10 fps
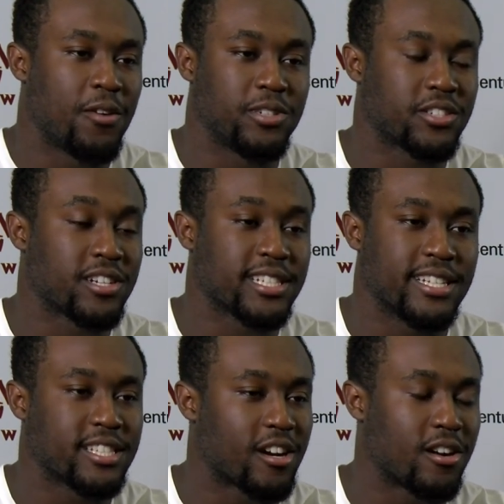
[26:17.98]
we stressed
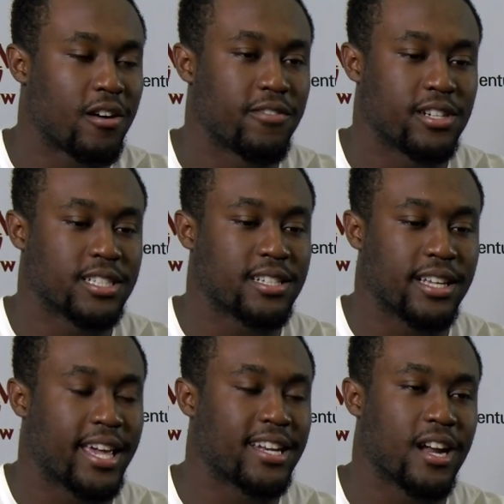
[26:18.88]
getting turnovers,
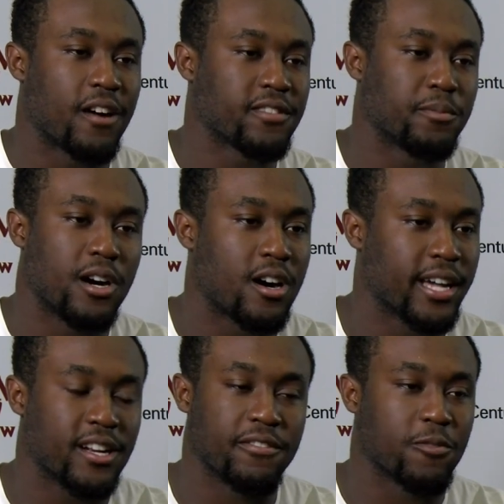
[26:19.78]
getting off the
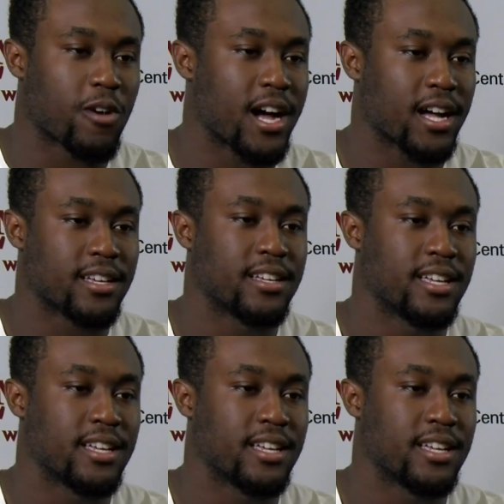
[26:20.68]
ball, getting off the rock,